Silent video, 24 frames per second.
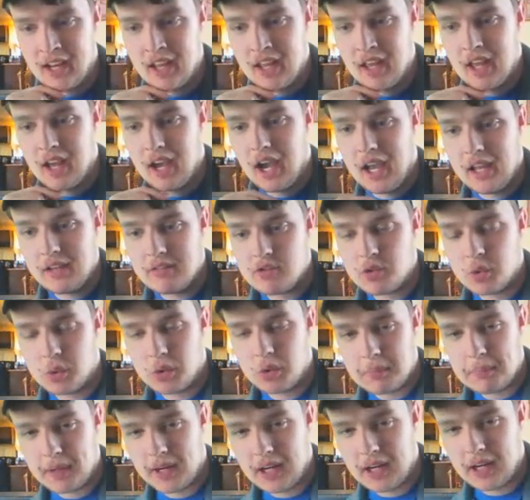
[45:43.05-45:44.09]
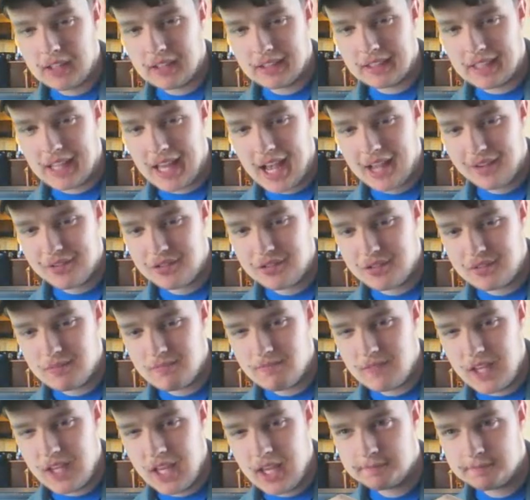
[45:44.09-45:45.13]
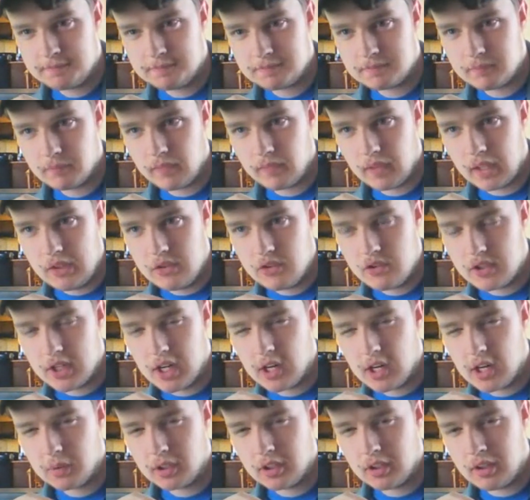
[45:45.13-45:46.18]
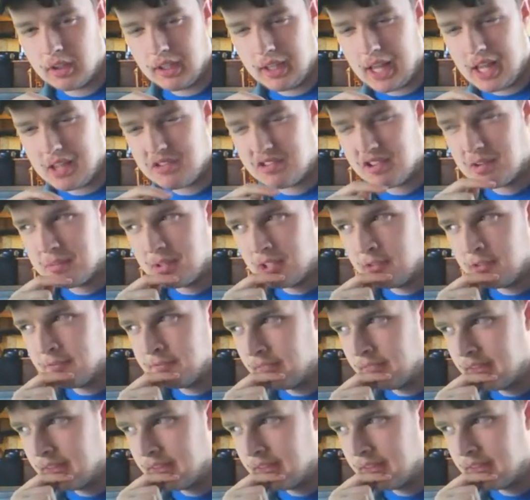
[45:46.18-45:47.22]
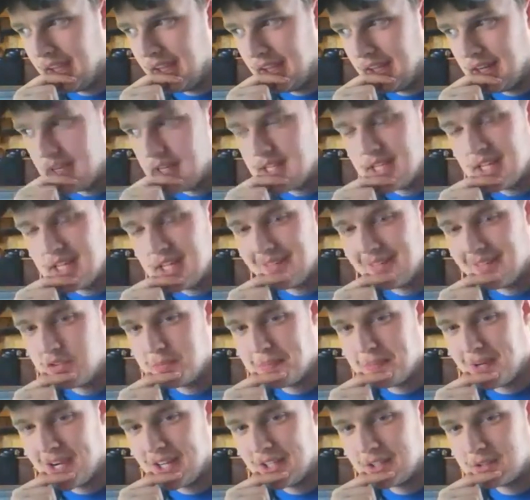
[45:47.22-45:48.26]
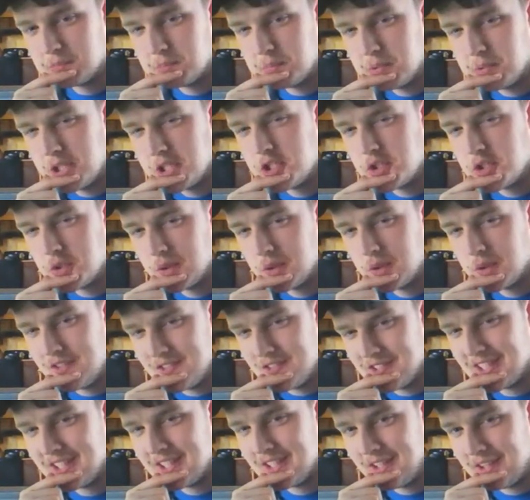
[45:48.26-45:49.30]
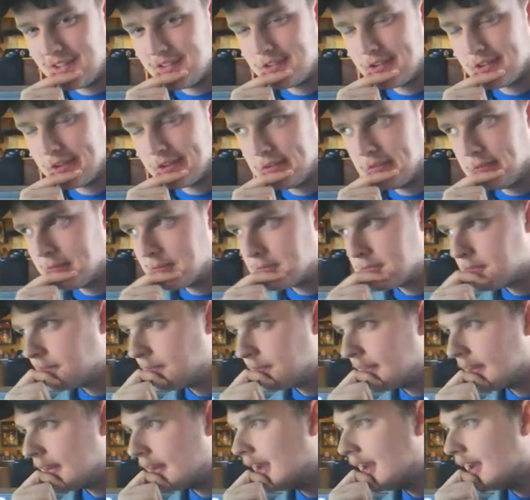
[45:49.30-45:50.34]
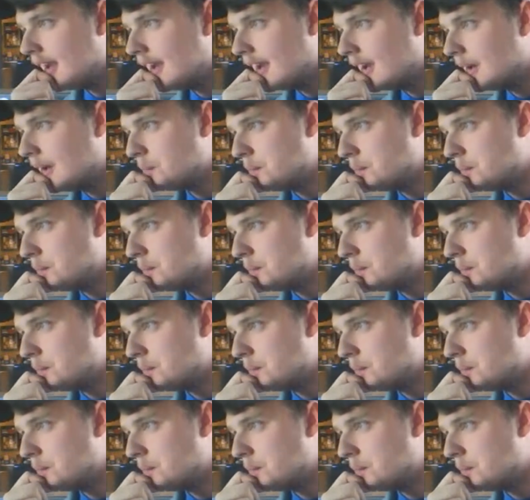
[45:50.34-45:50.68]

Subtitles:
I tore it apart last year and started work on it last summer, and it didn't have spark. I'm pretty sure it needs a condenser,